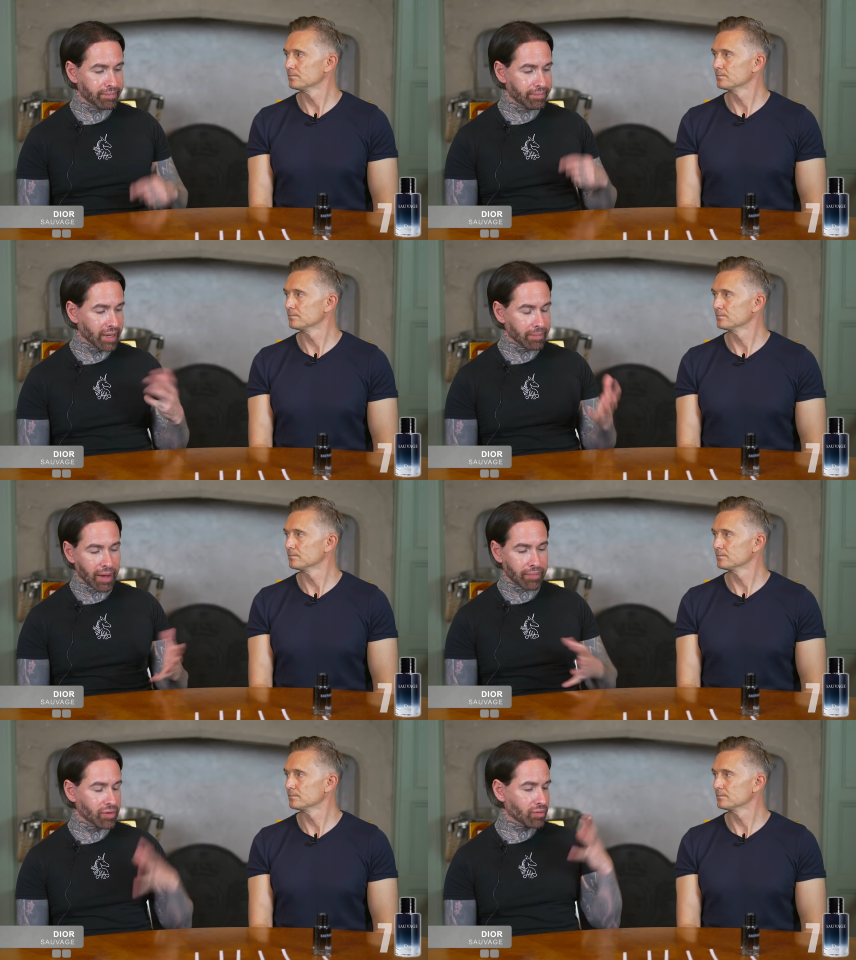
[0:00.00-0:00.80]
Speaker 1: pink
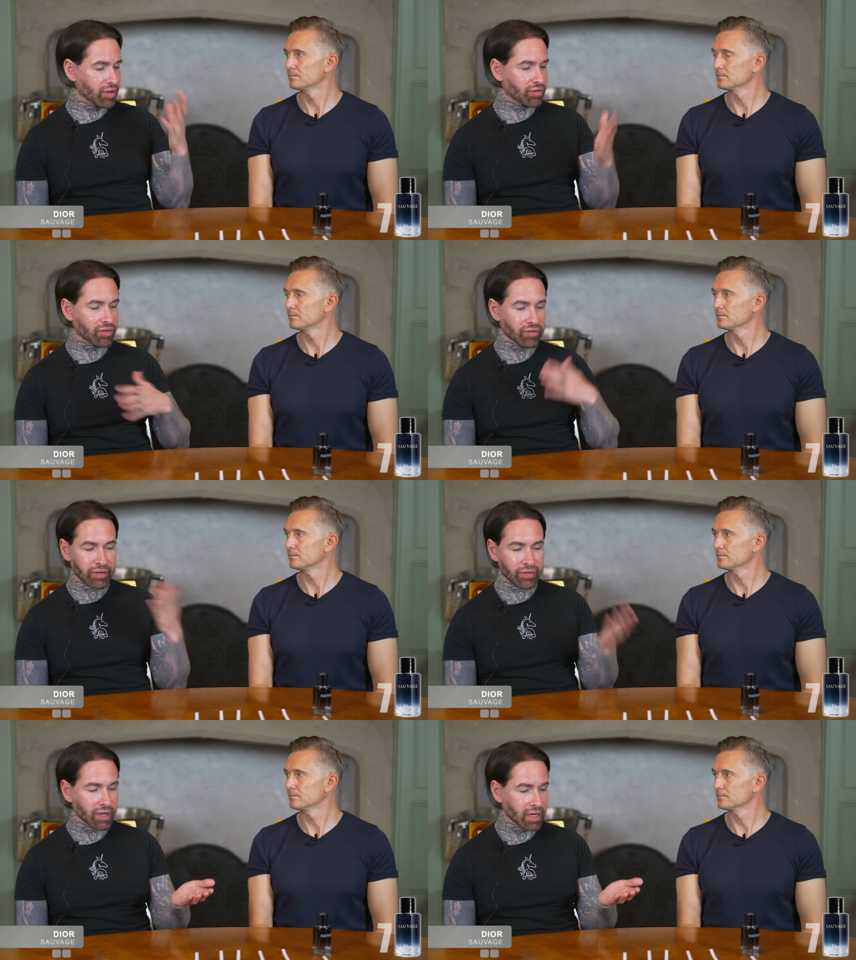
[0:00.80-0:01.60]
pepper and all that sort of stuff,
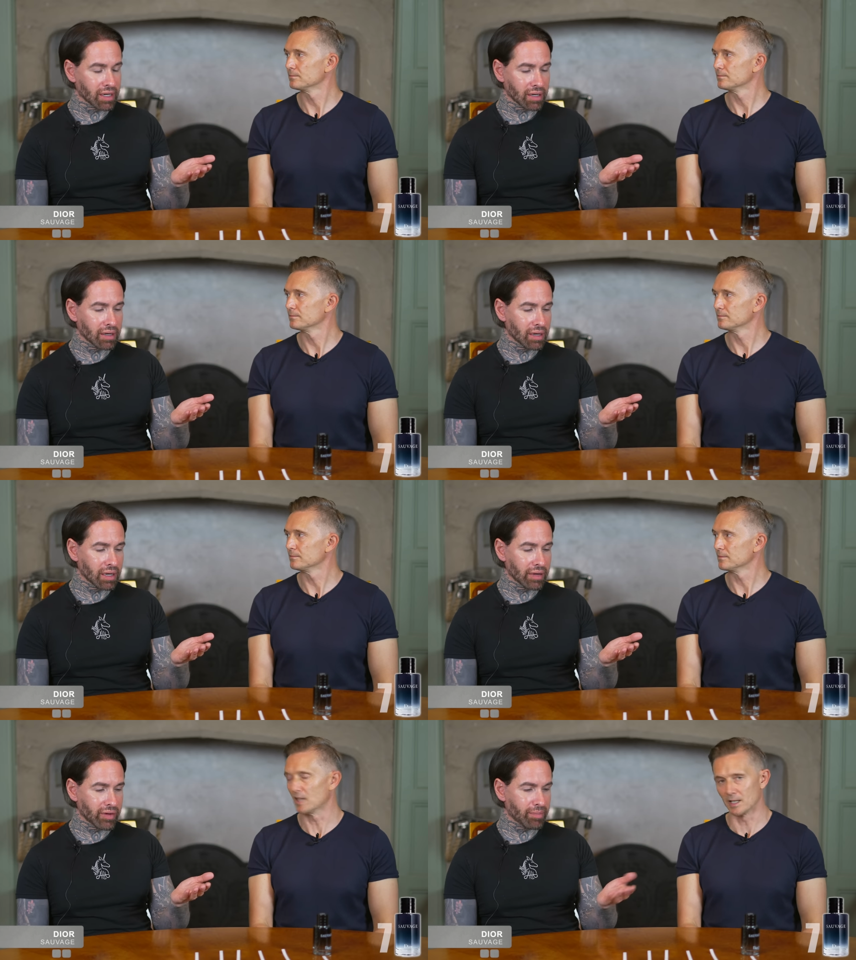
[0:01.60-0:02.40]
you're gonna
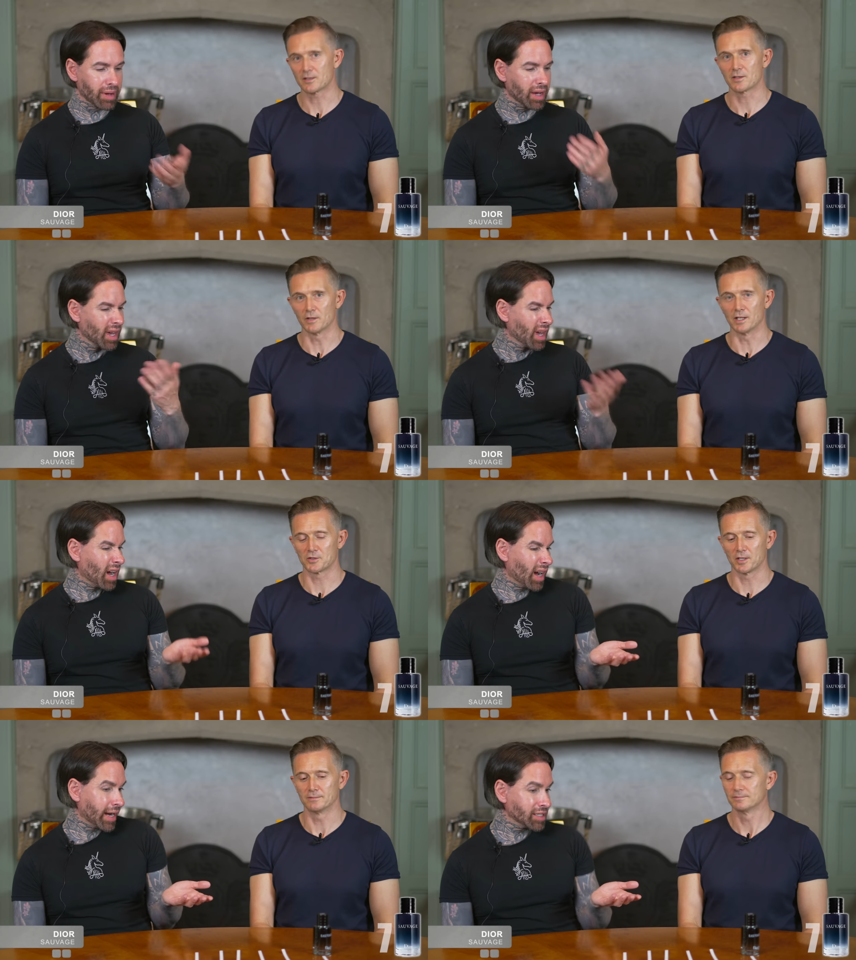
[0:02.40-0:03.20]
love like it. Sauvage,
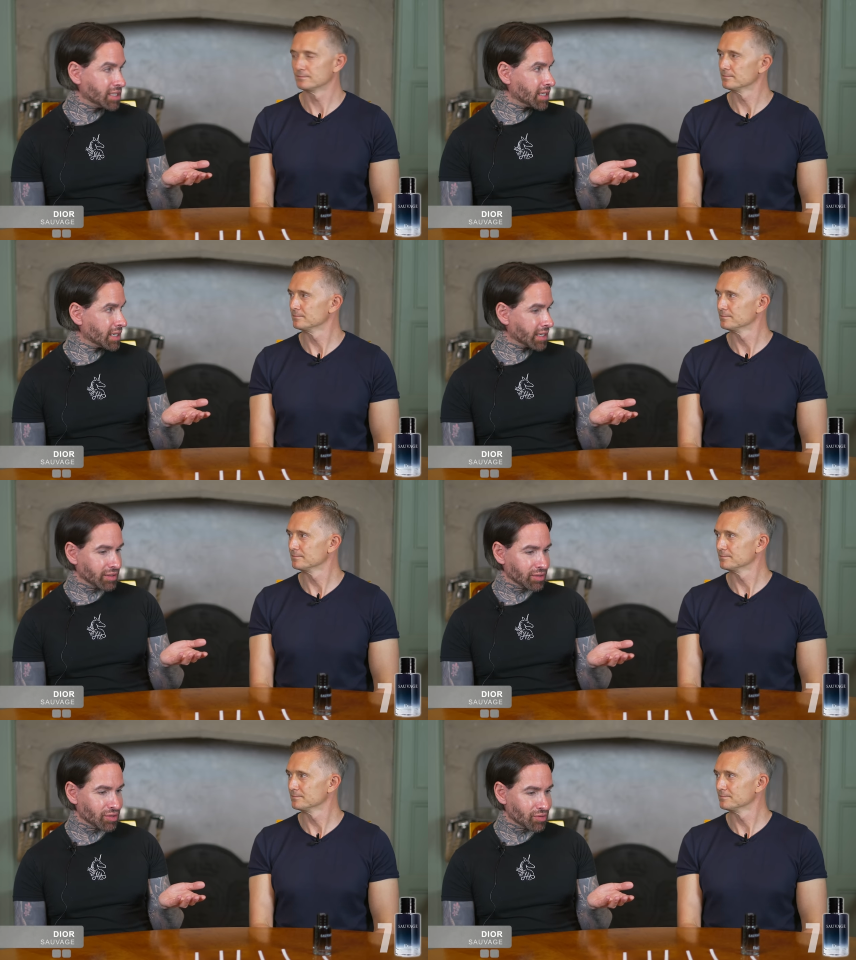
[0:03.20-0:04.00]
yeah. I actually didn't like it
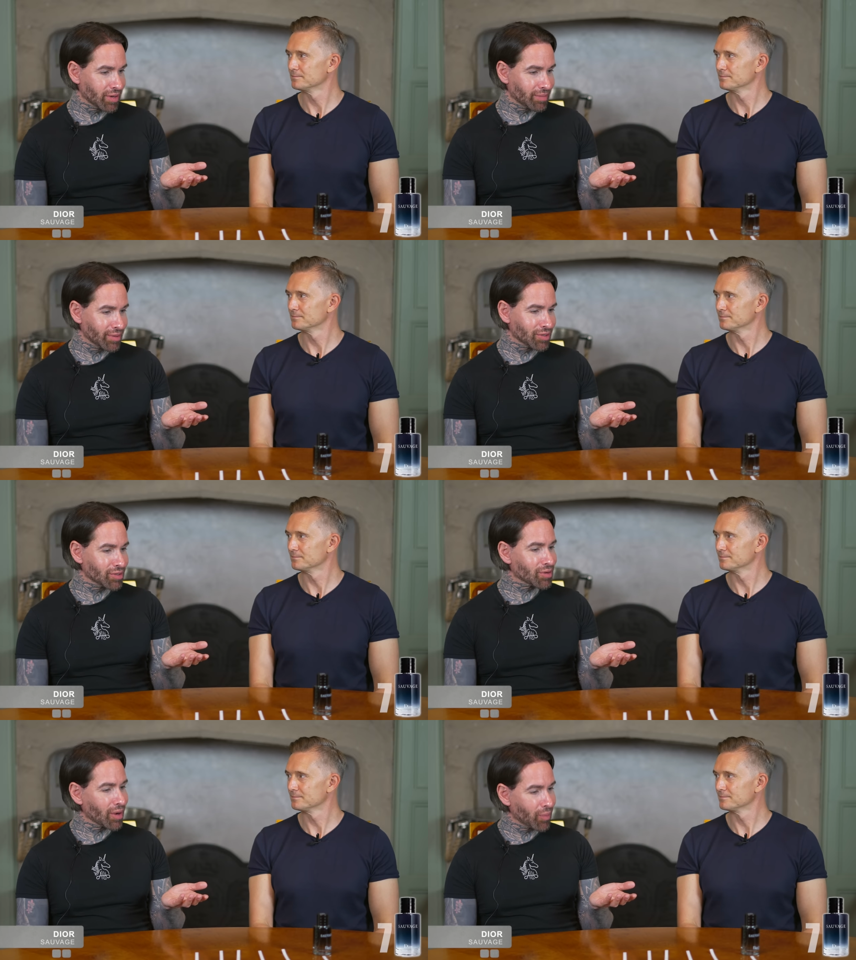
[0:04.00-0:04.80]
on the strip, which is
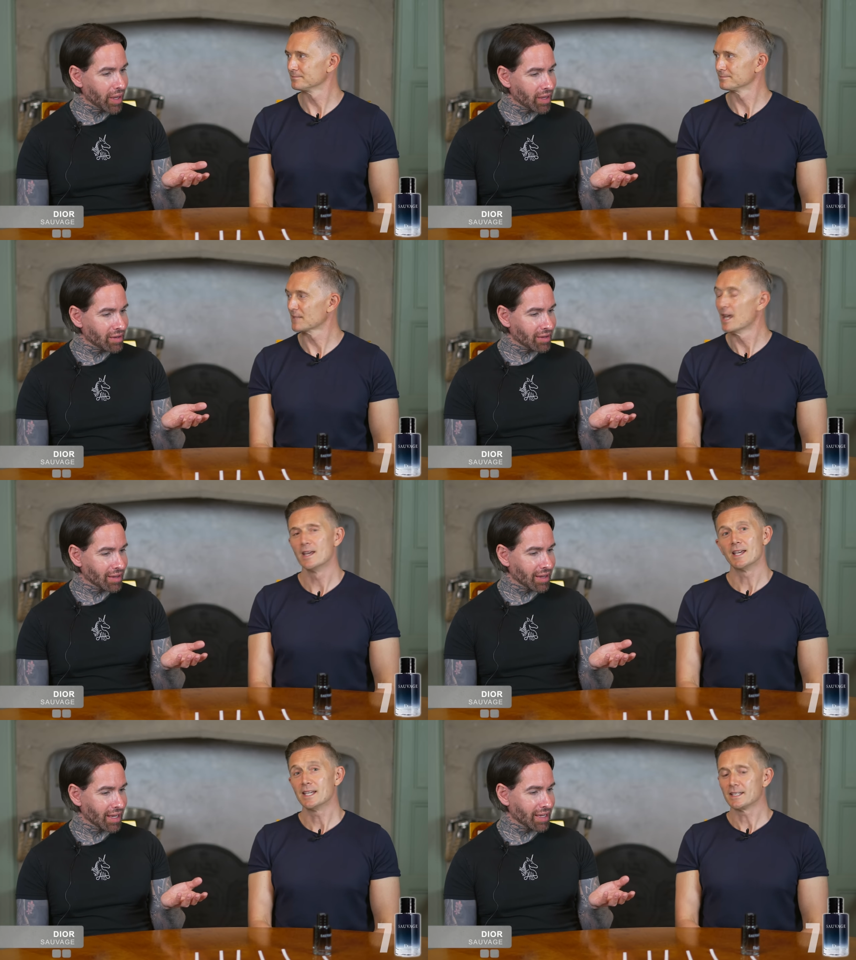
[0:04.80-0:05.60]
quite weird
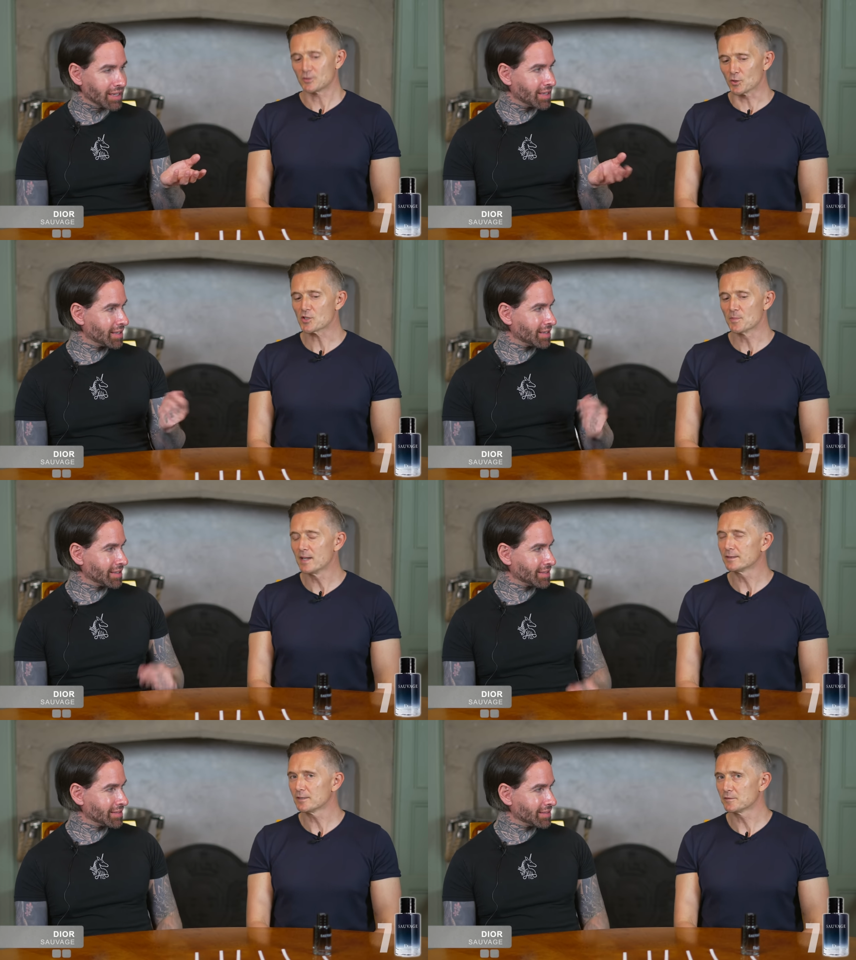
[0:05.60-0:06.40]
Speaker 2: does
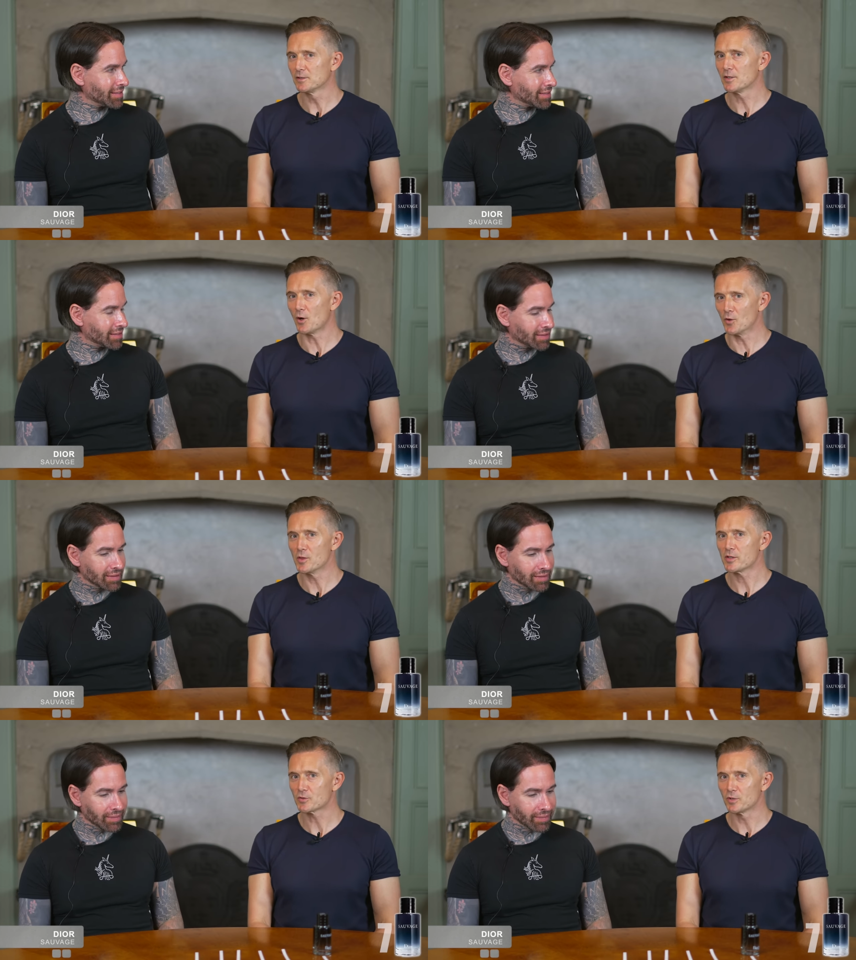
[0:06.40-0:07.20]
smell different on
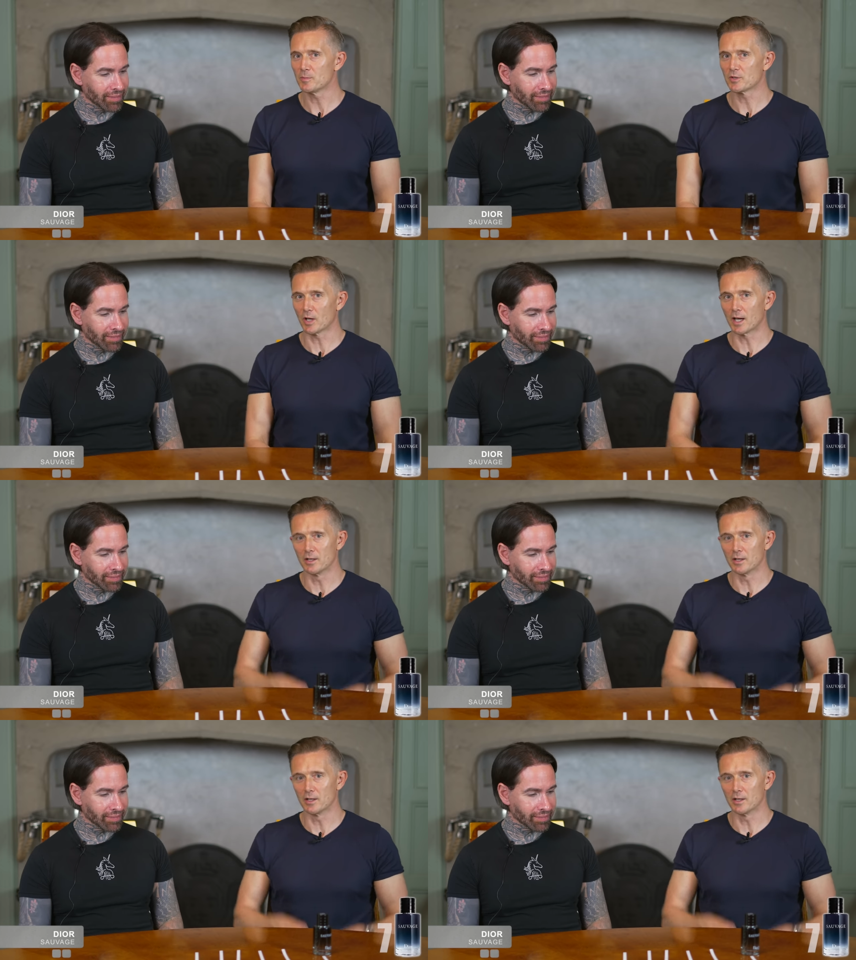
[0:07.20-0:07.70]
the strip. I